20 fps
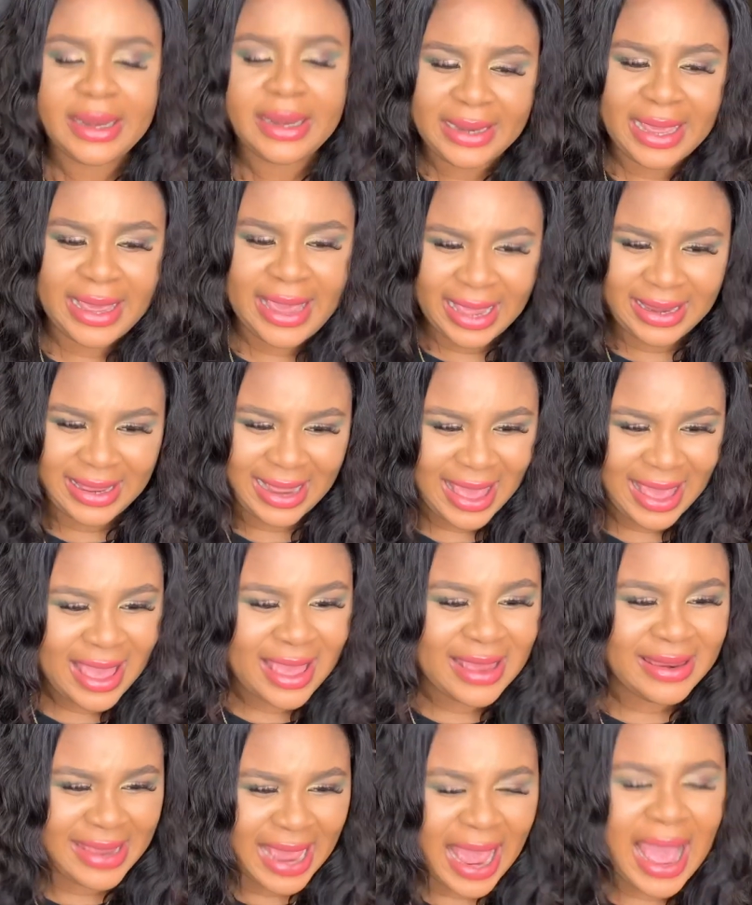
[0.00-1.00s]

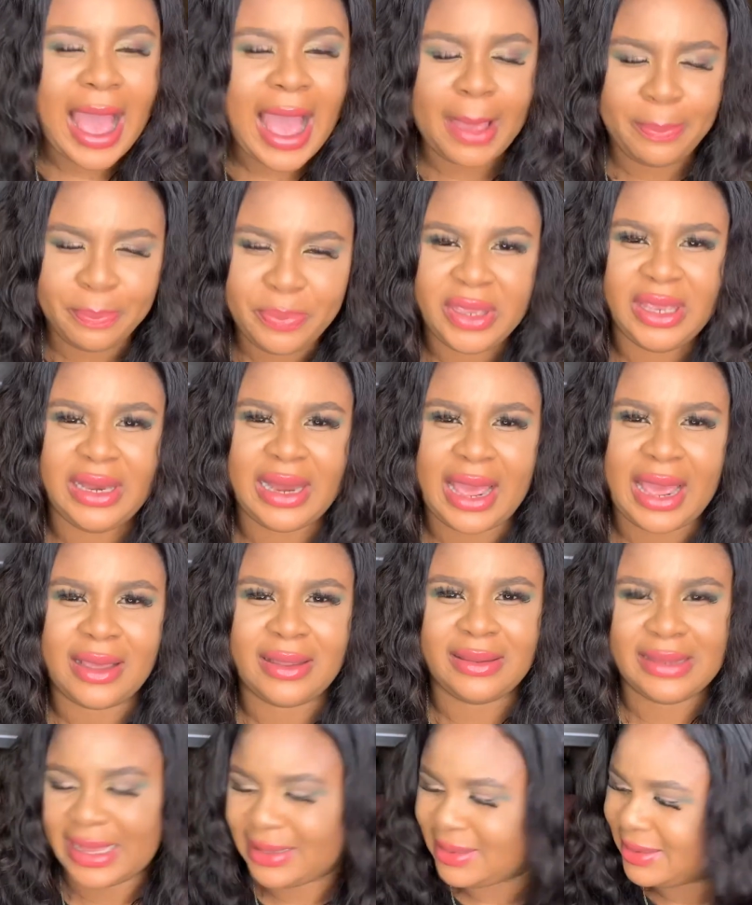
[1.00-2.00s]
they're happy,
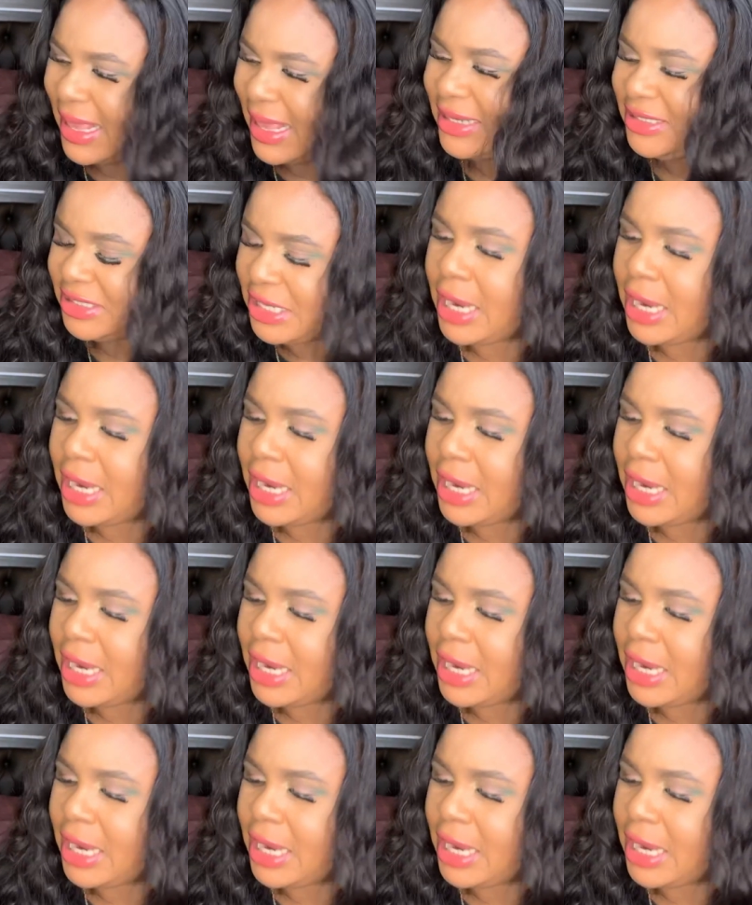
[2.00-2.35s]
like that